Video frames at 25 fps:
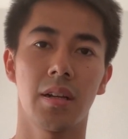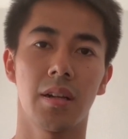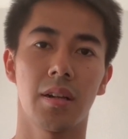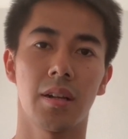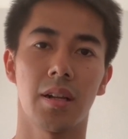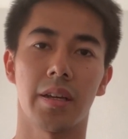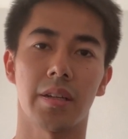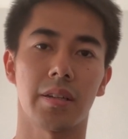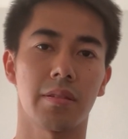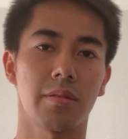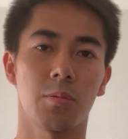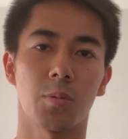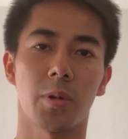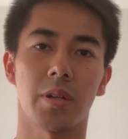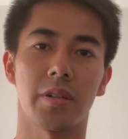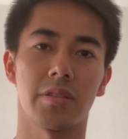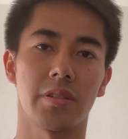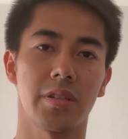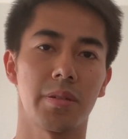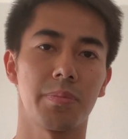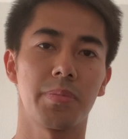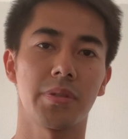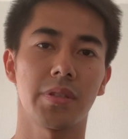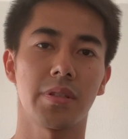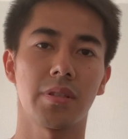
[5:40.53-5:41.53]
like
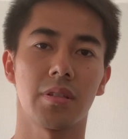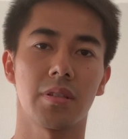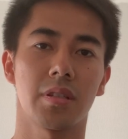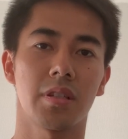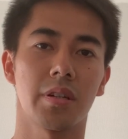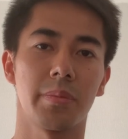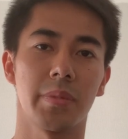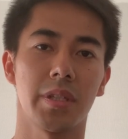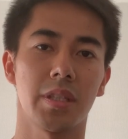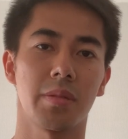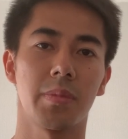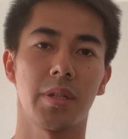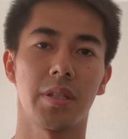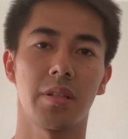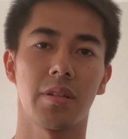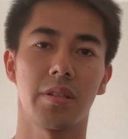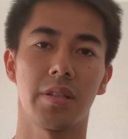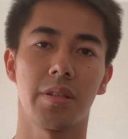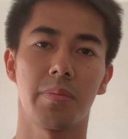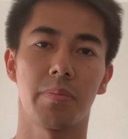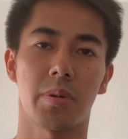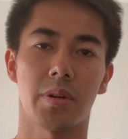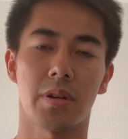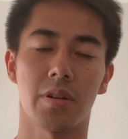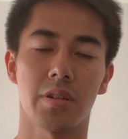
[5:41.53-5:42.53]
100% commitment in the
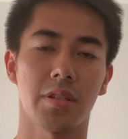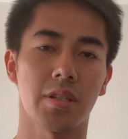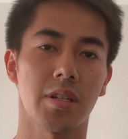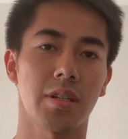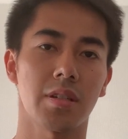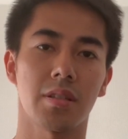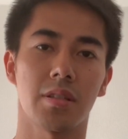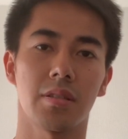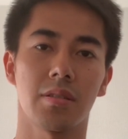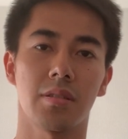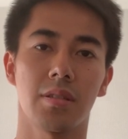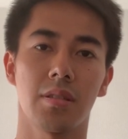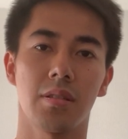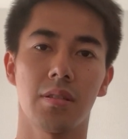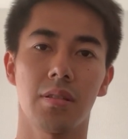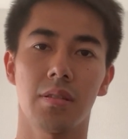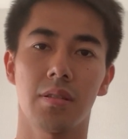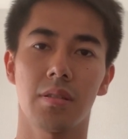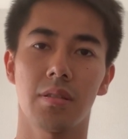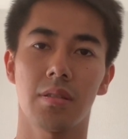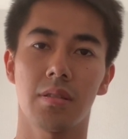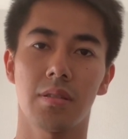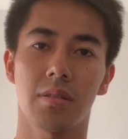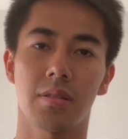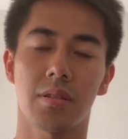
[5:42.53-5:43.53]
project. And
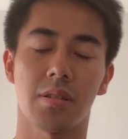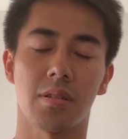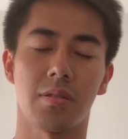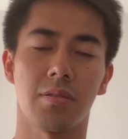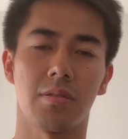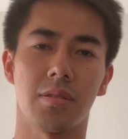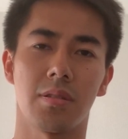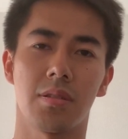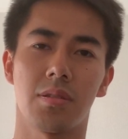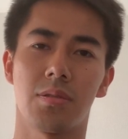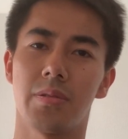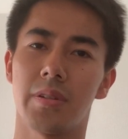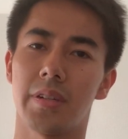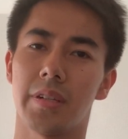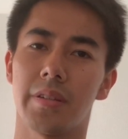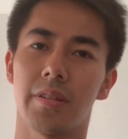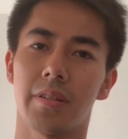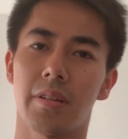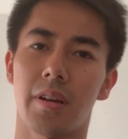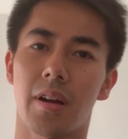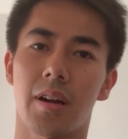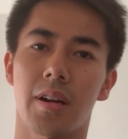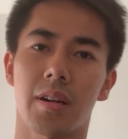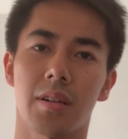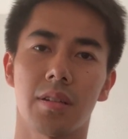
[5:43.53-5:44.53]
so it's really
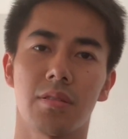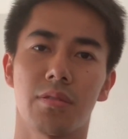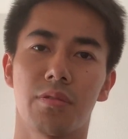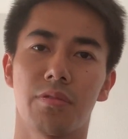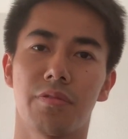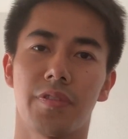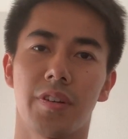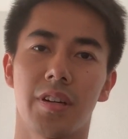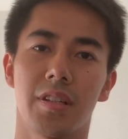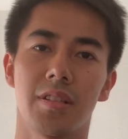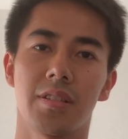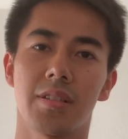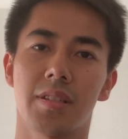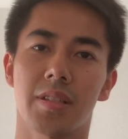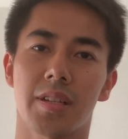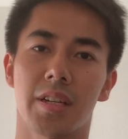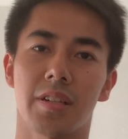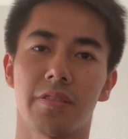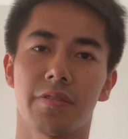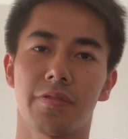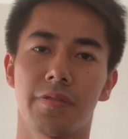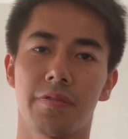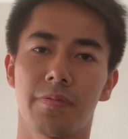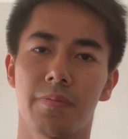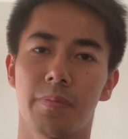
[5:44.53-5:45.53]
hard to find this kind
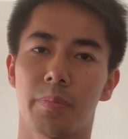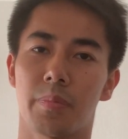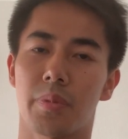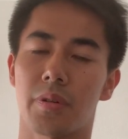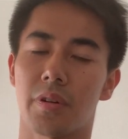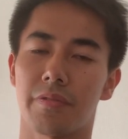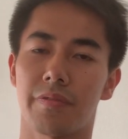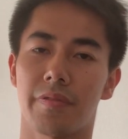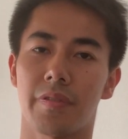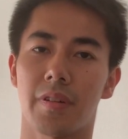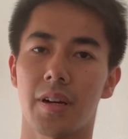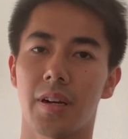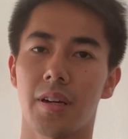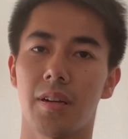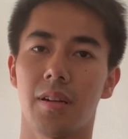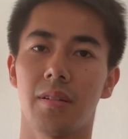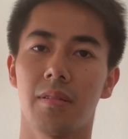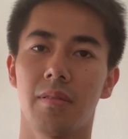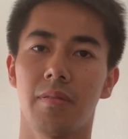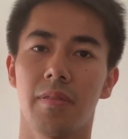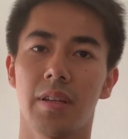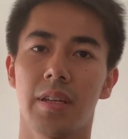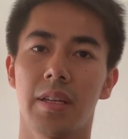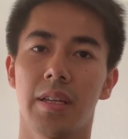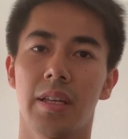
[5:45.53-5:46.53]
of profile,
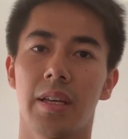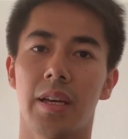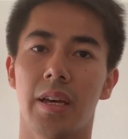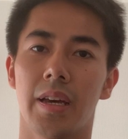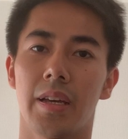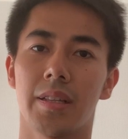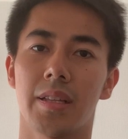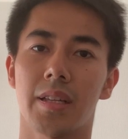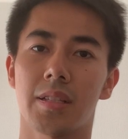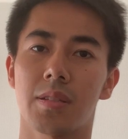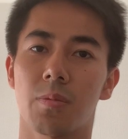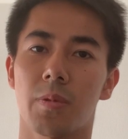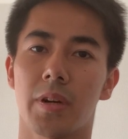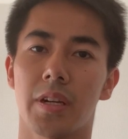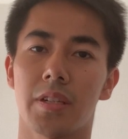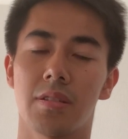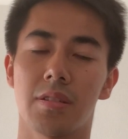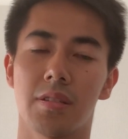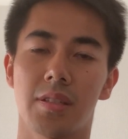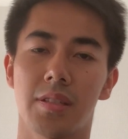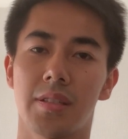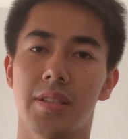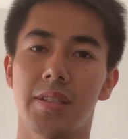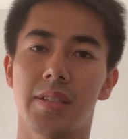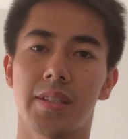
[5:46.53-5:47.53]
and that's why I
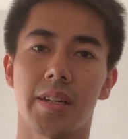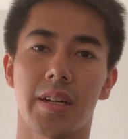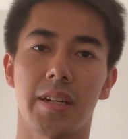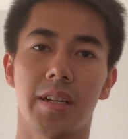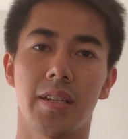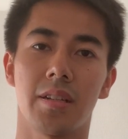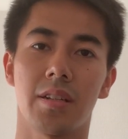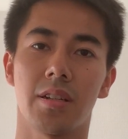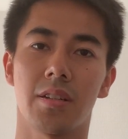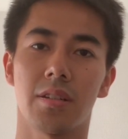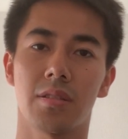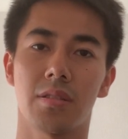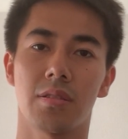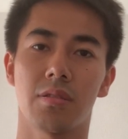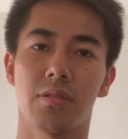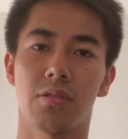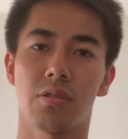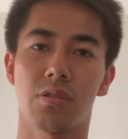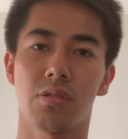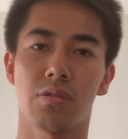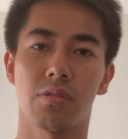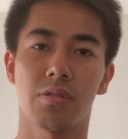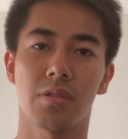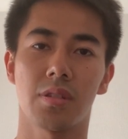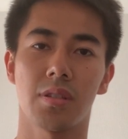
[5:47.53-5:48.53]
just decided not to
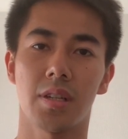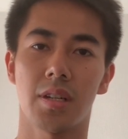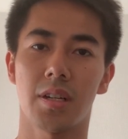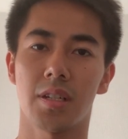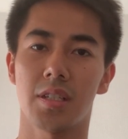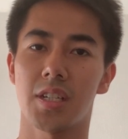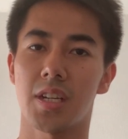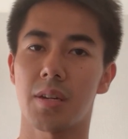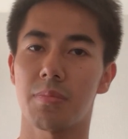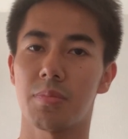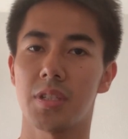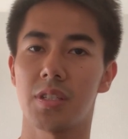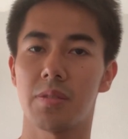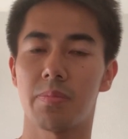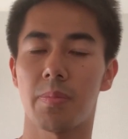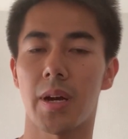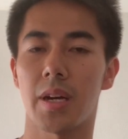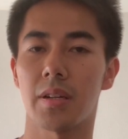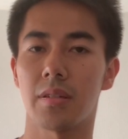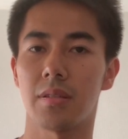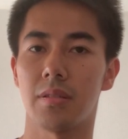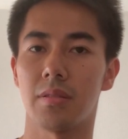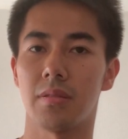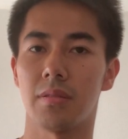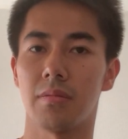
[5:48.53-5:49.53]
choose a Japanese
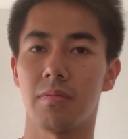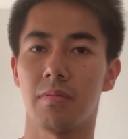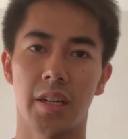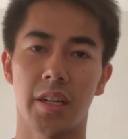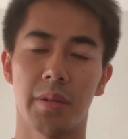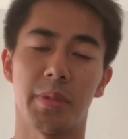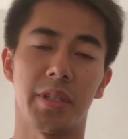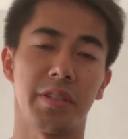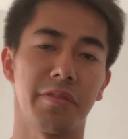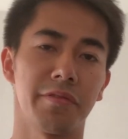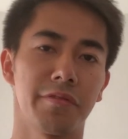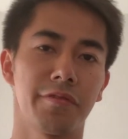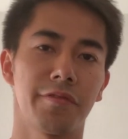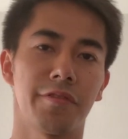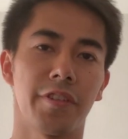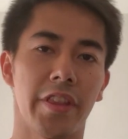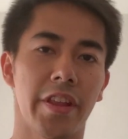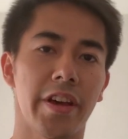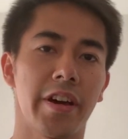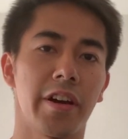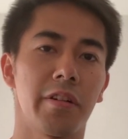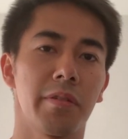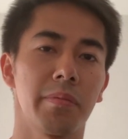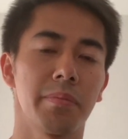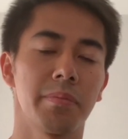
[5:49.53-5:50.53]
partner. I mean, for
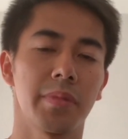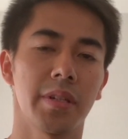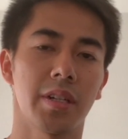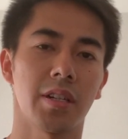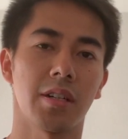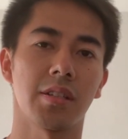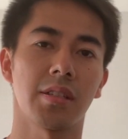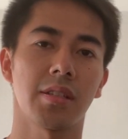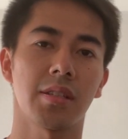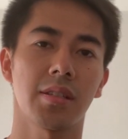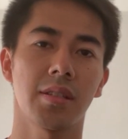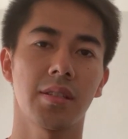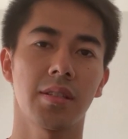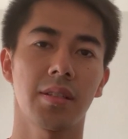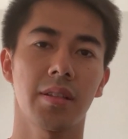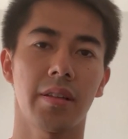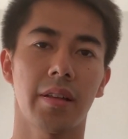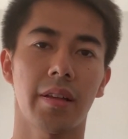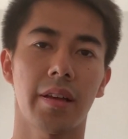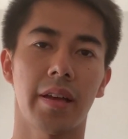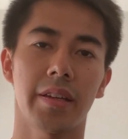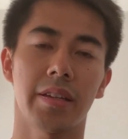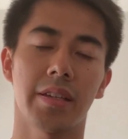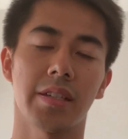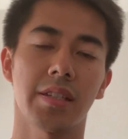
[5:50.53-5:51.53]
now, because
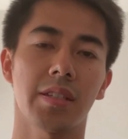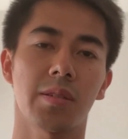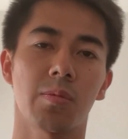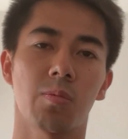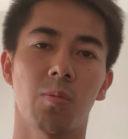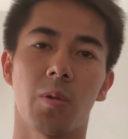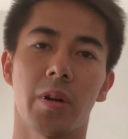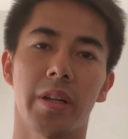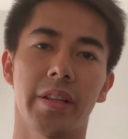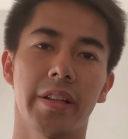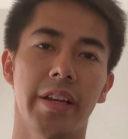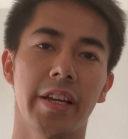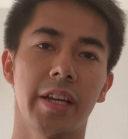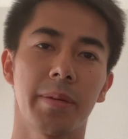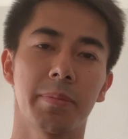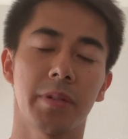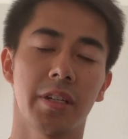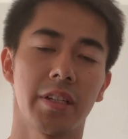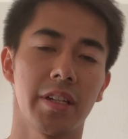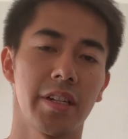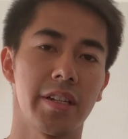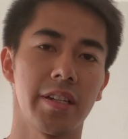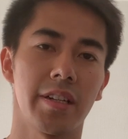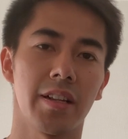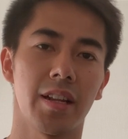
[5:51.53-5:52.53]
I guess one day I'm
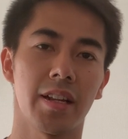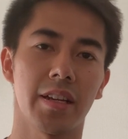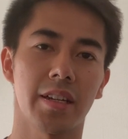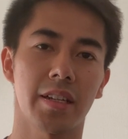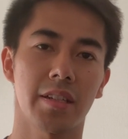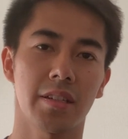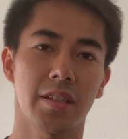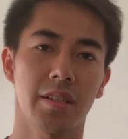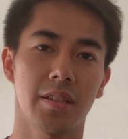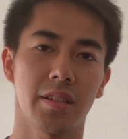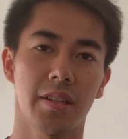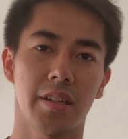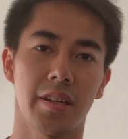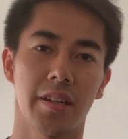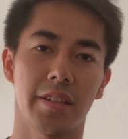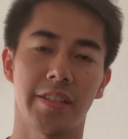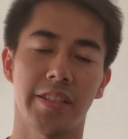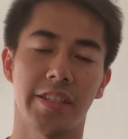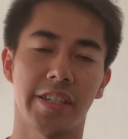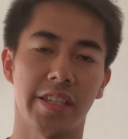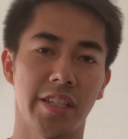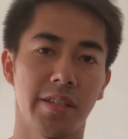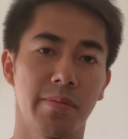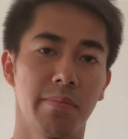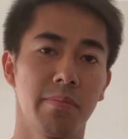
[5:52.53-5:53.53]
gonna need like a
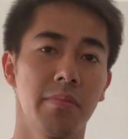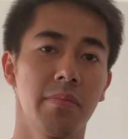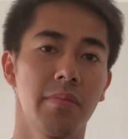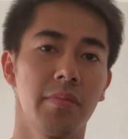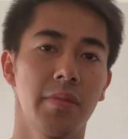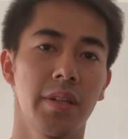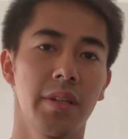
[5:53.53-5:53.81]
team